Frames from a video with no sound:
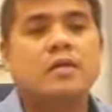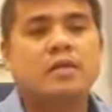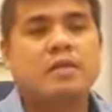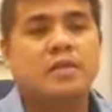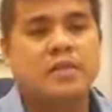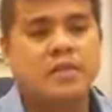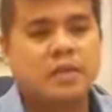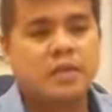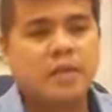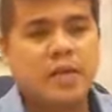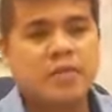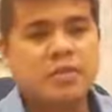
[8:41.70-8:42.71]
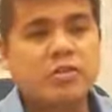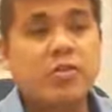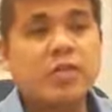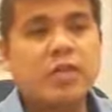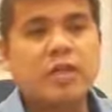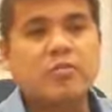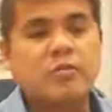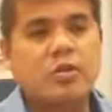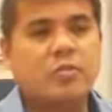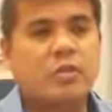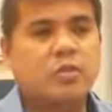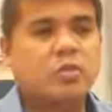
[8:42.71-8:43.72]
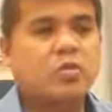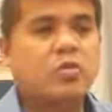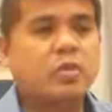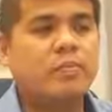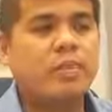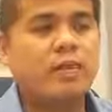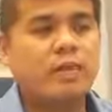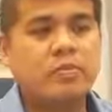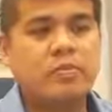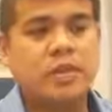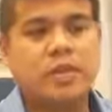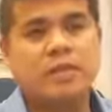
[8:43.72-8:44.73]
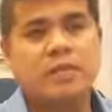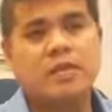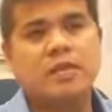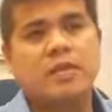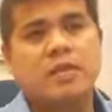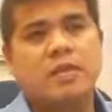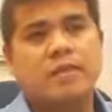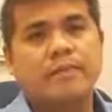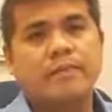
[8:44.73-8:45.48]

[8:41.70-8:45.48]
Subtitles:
the participants or informants who will be included in the study.